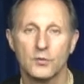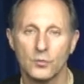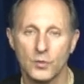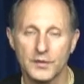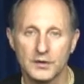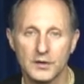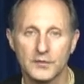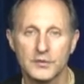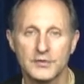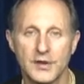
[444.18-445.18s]
When the
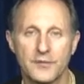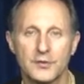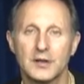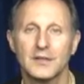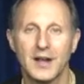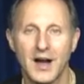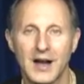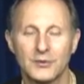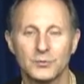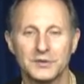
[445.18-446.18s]
liver is suffering, the
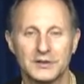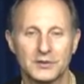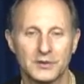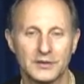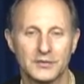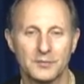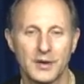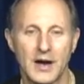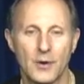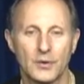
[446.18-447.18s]
eyes will decrease in
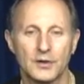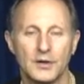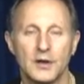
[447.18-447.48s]
power.